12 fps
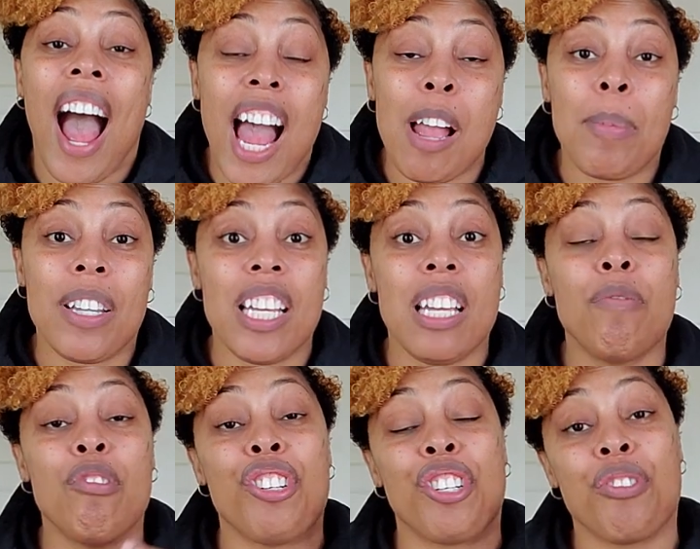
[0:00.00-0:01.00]
I
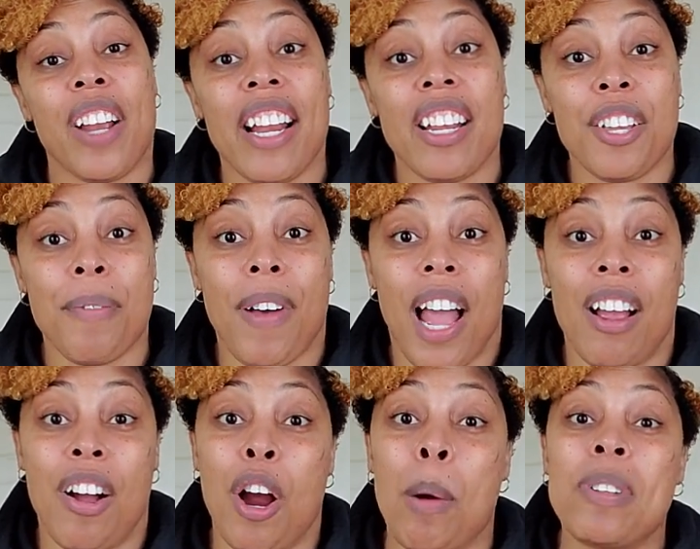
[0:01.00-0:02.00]
believe you should trade in your
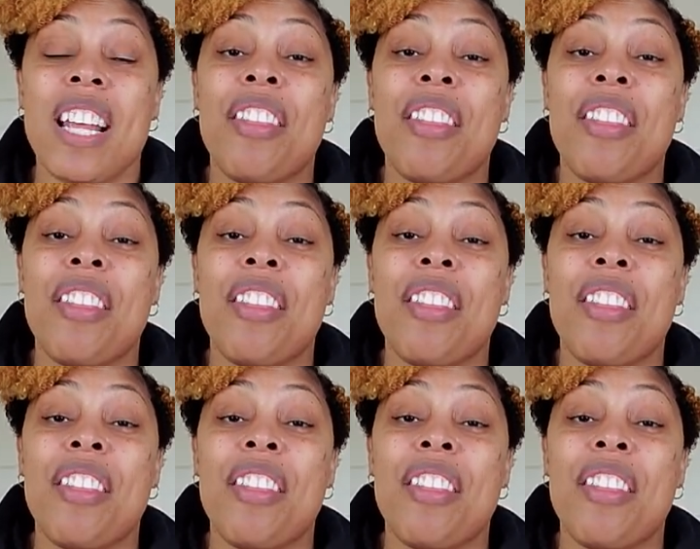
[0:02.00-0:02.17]
firearms.